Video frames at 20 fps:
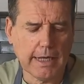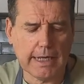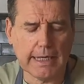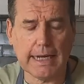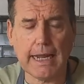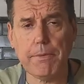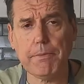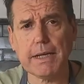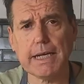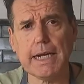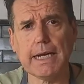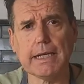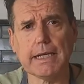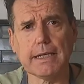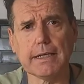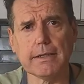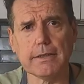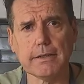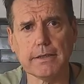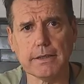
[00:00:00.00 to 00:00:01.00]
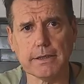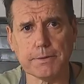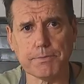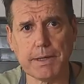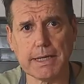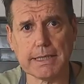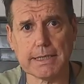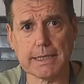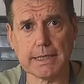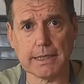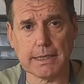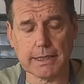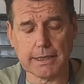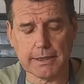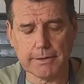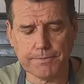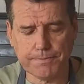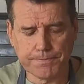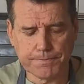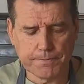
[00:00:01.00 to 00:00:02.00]
And laminating is
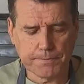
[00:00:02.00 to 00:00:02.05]
basically